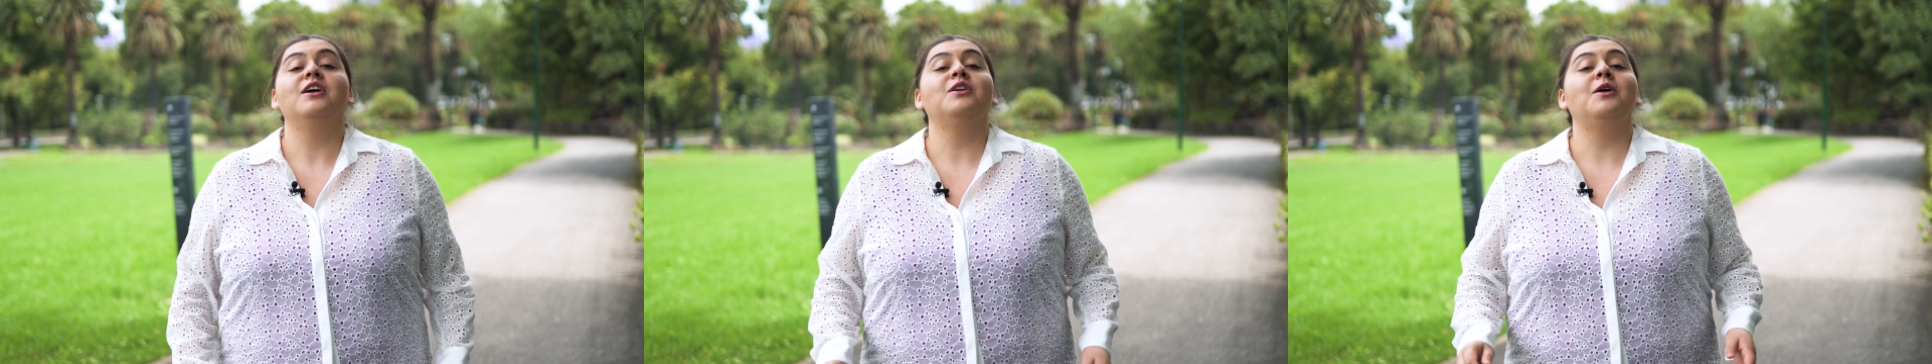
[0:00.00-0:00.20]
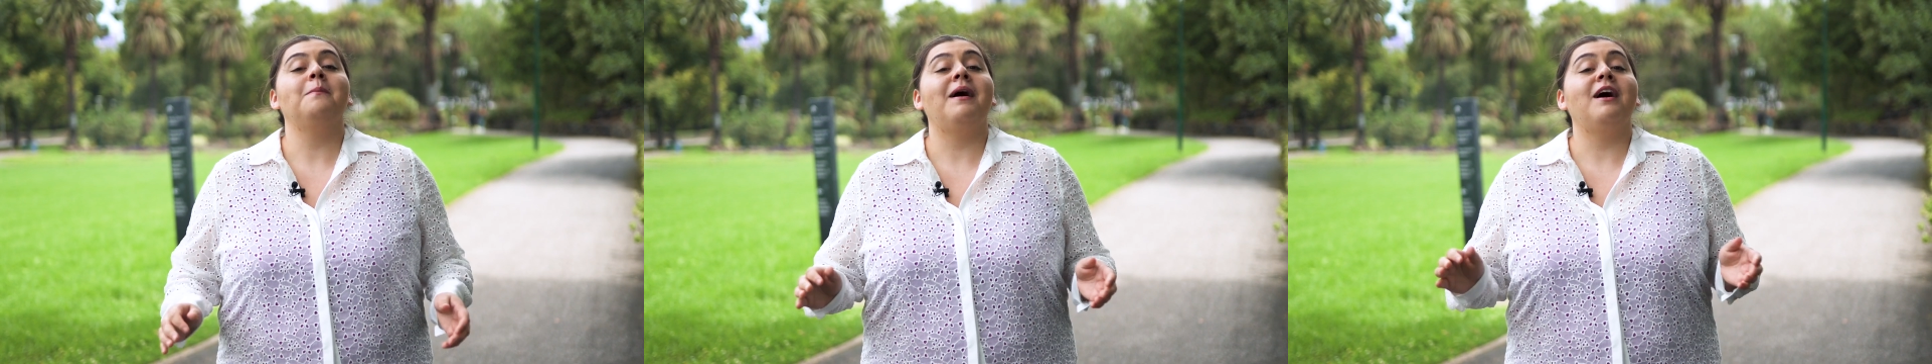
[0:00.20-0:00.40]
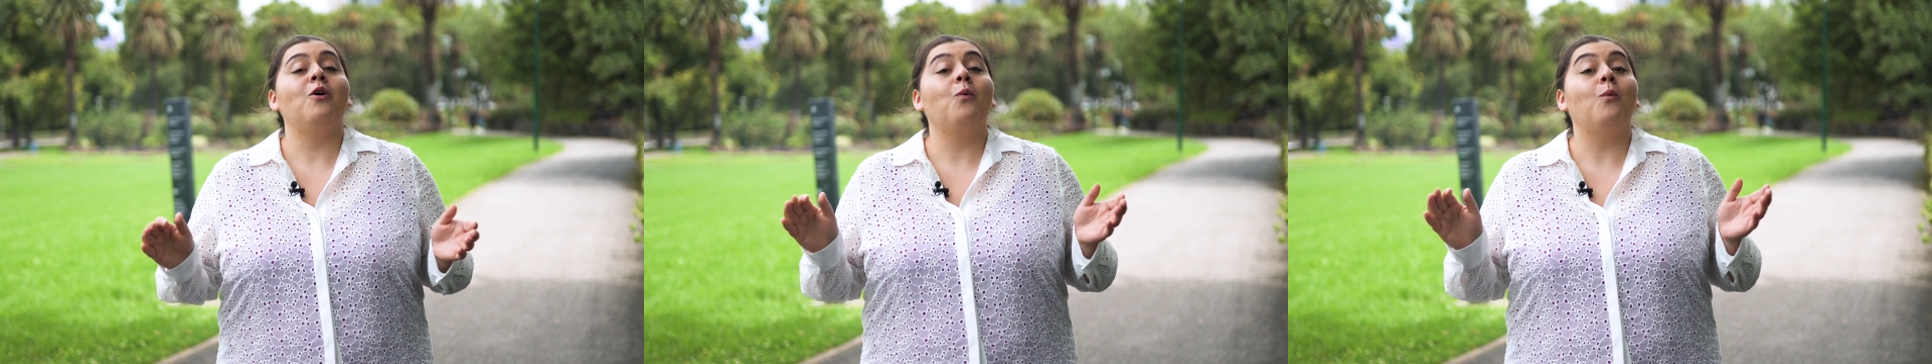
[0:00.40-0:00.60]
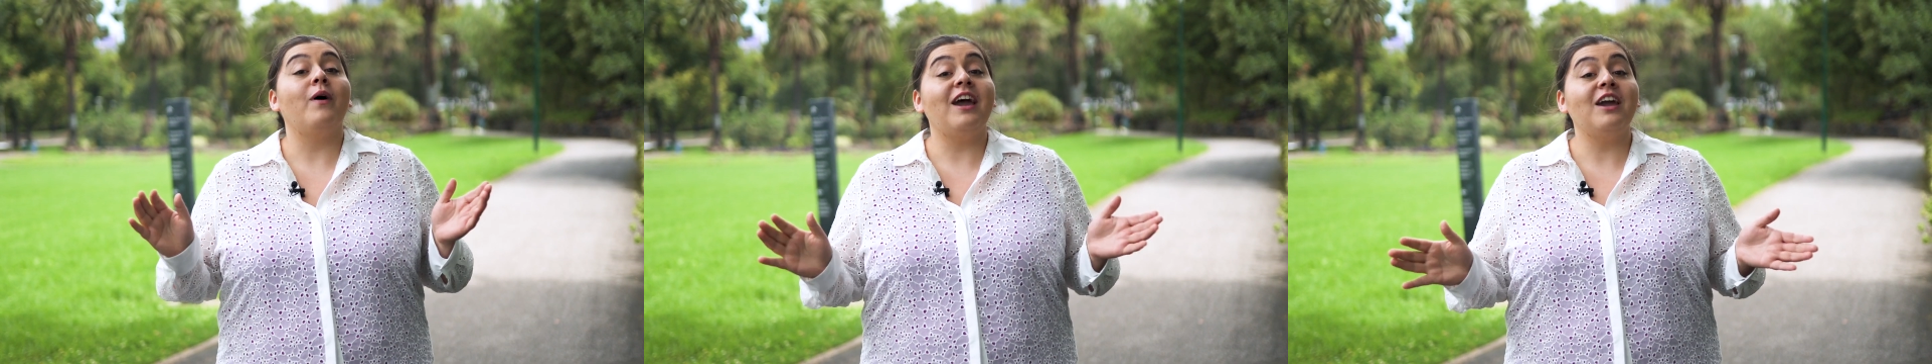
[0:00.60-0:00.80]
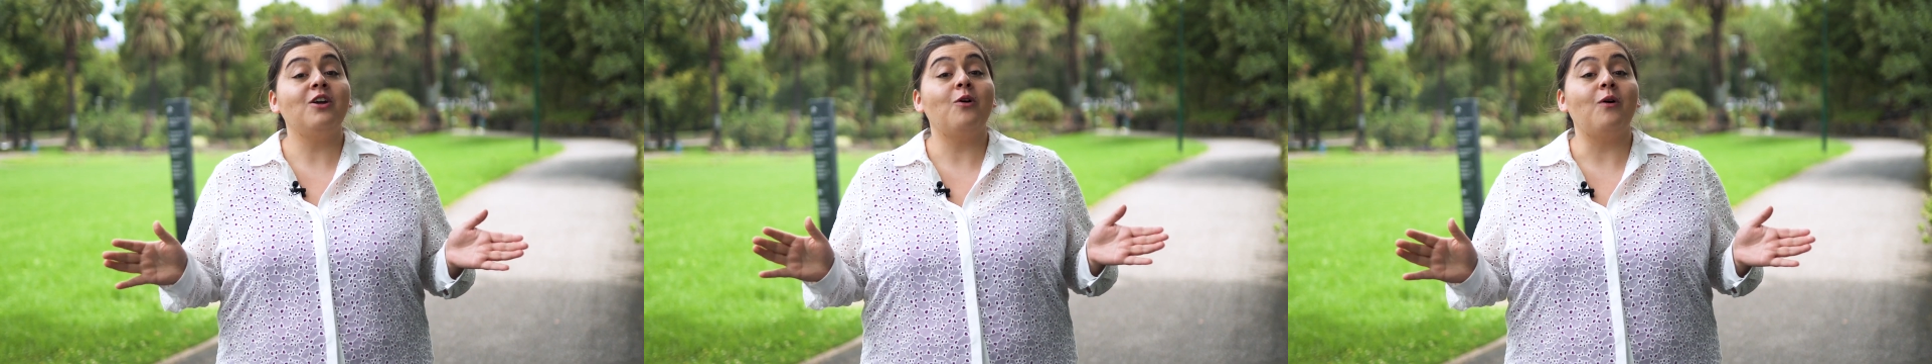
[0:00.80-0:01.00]
No matter
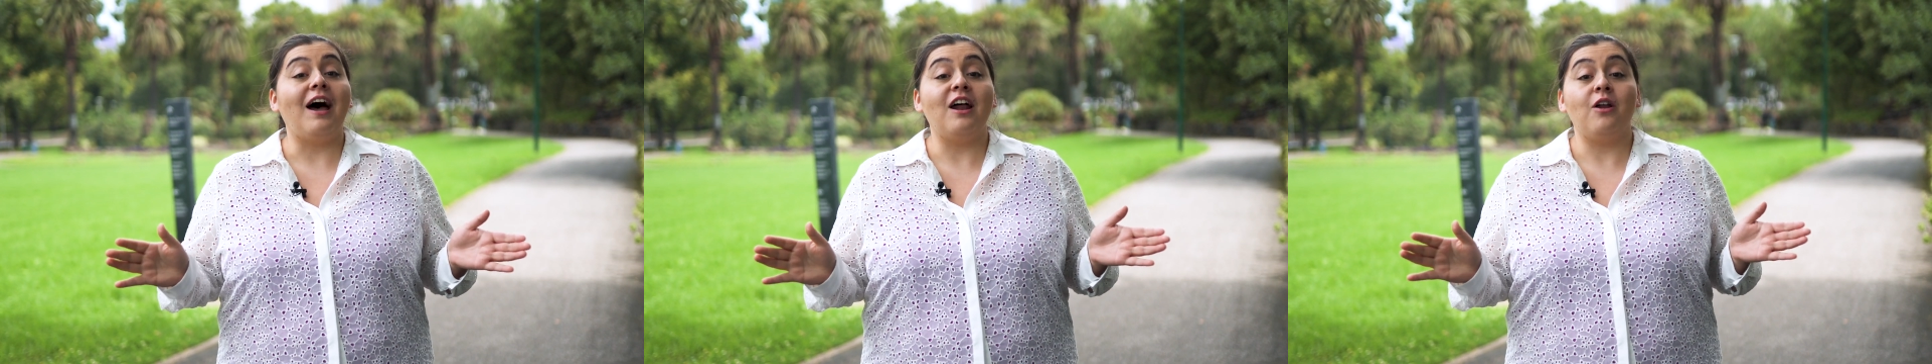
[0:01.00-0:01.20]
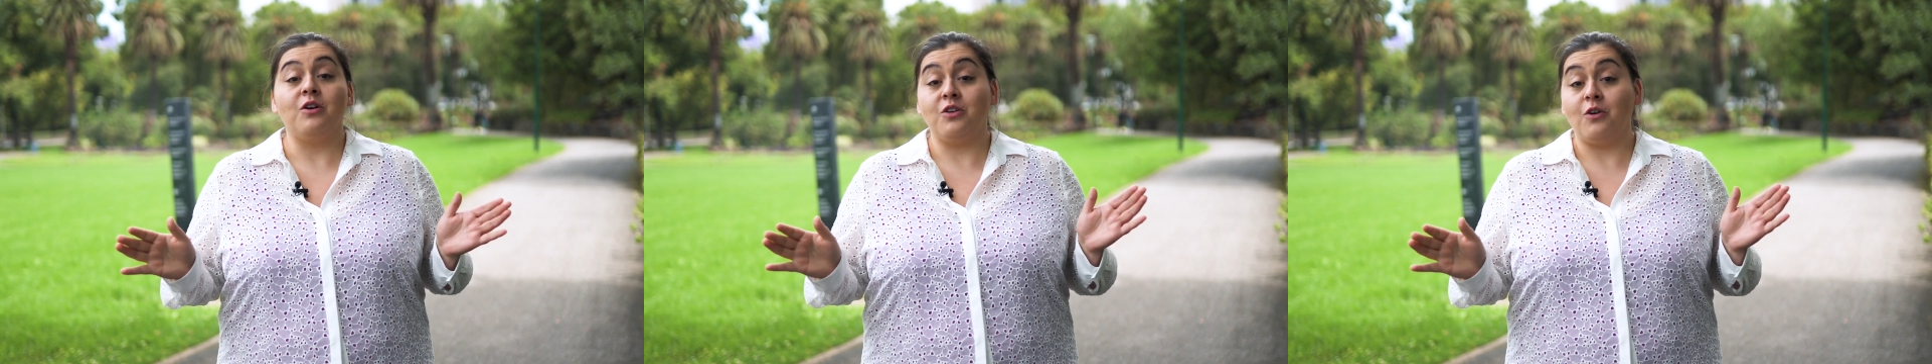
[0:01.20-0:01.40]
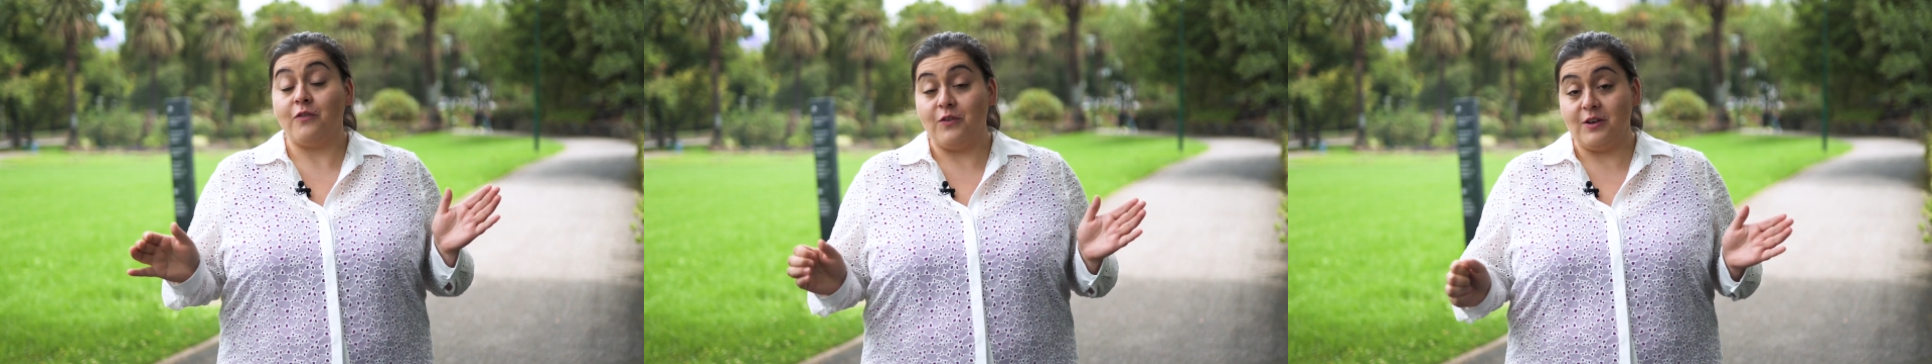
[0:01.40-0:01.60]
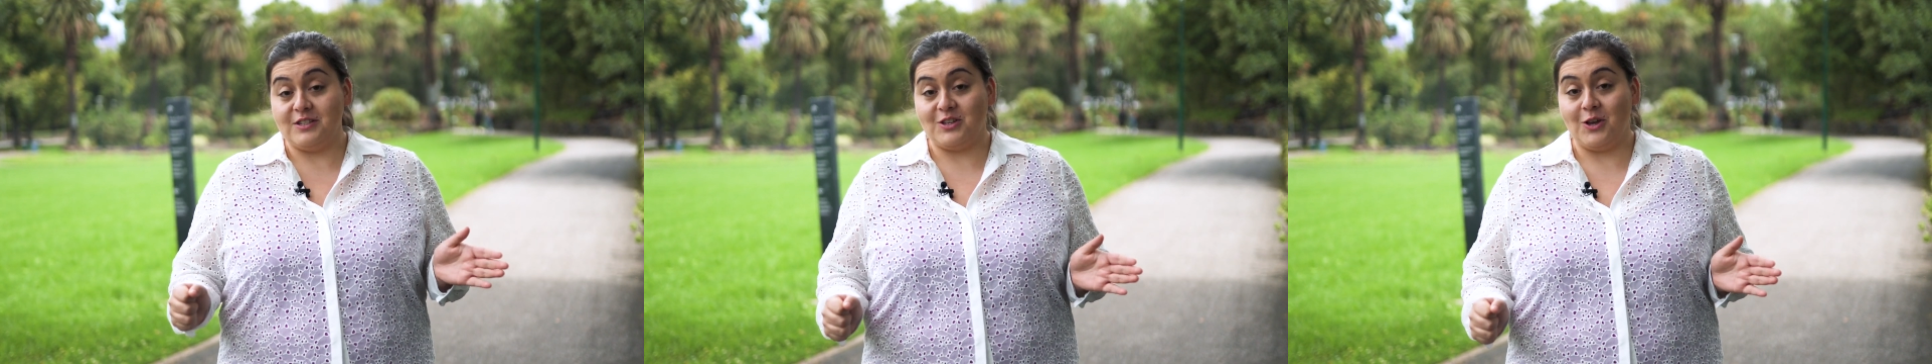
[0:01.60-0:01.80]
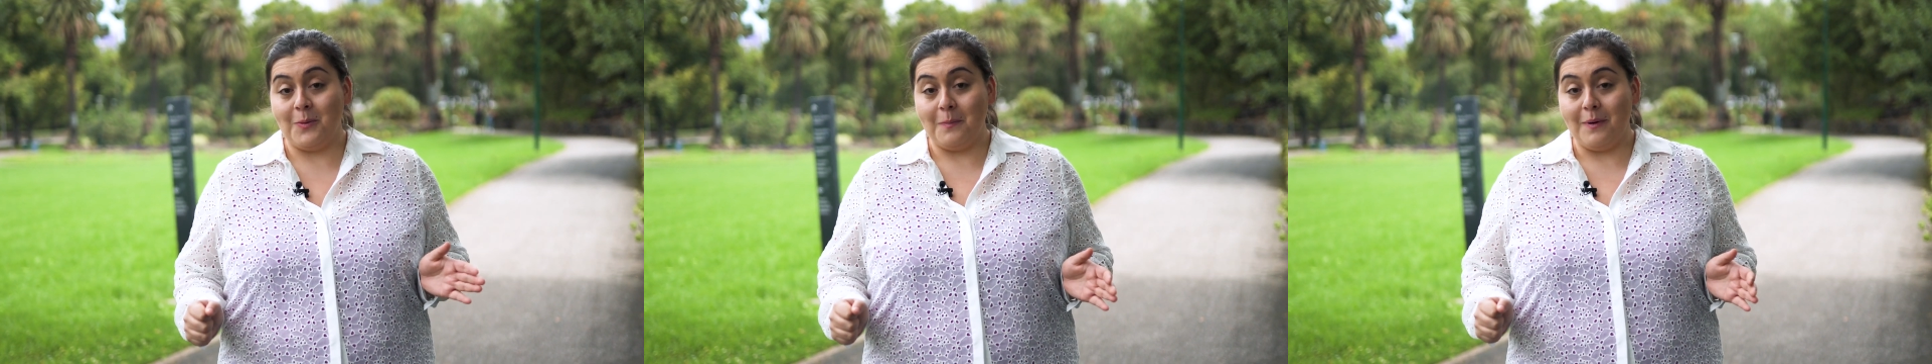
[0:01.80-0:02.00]
where you're at on your
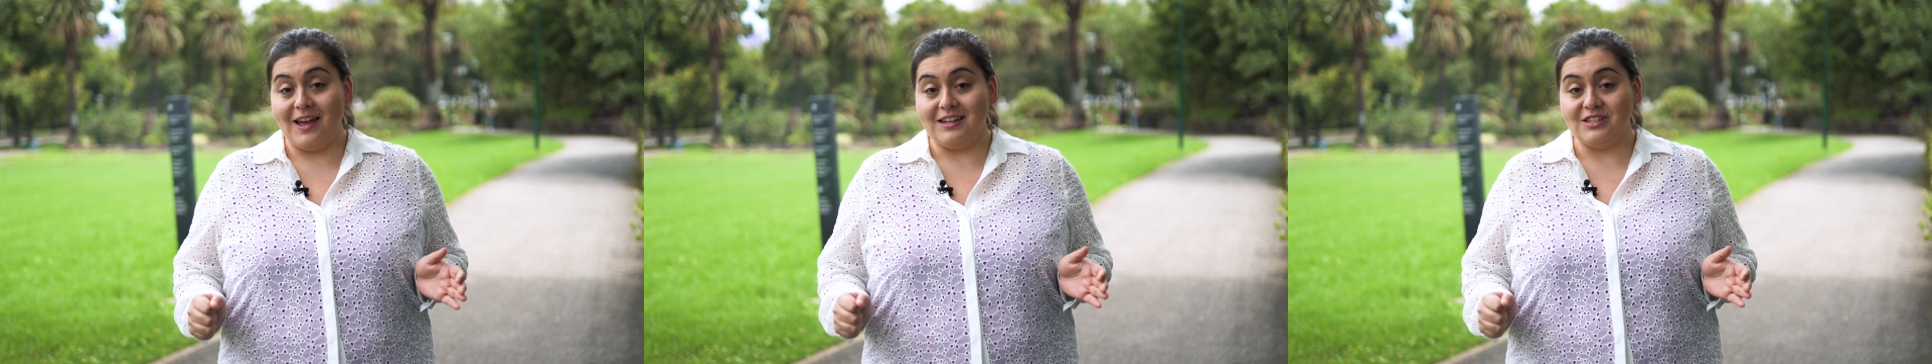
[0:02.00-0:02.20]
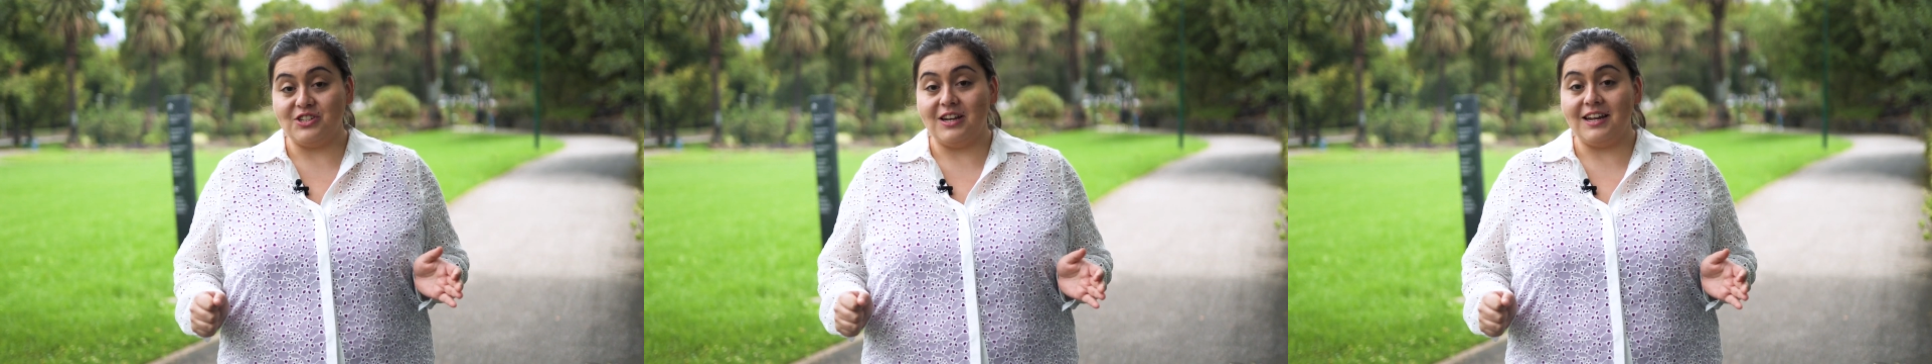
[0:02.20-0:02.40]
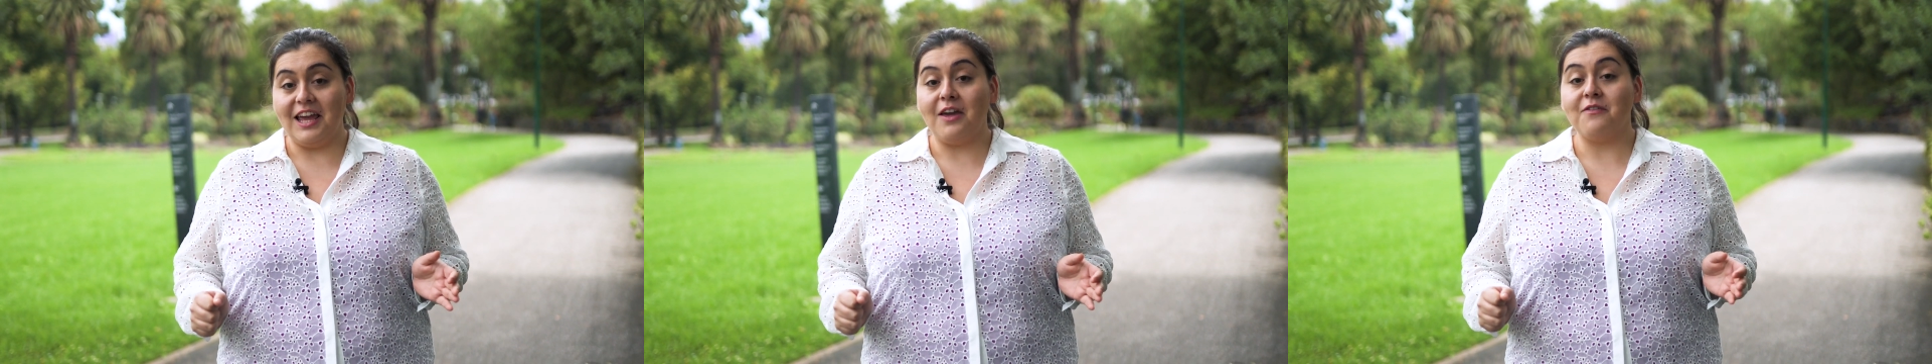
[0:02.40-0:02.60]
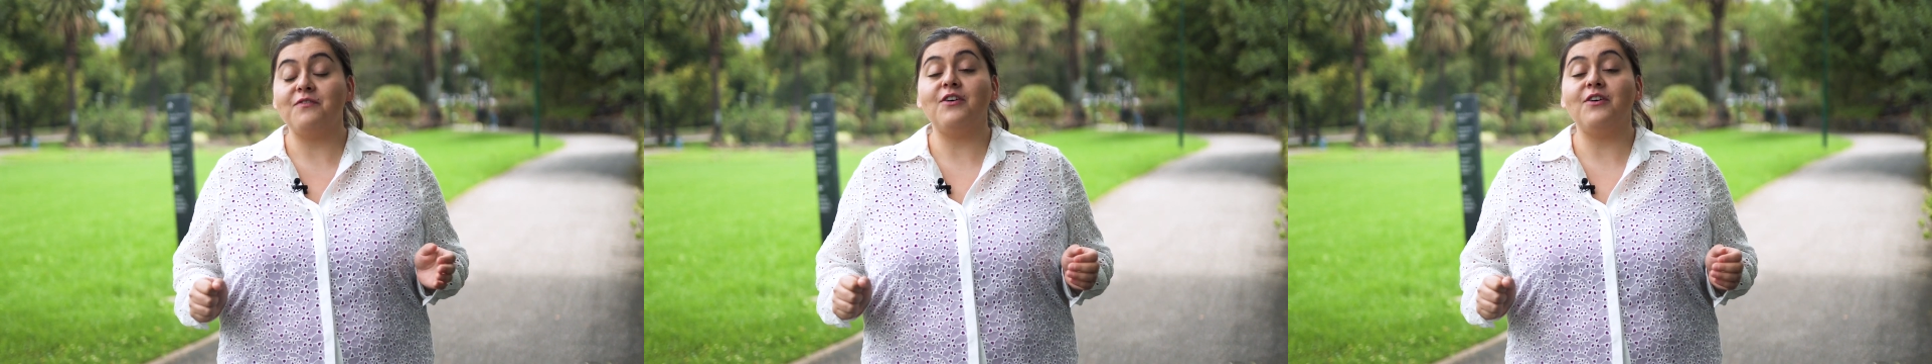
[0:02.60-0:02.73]
first home buying journey,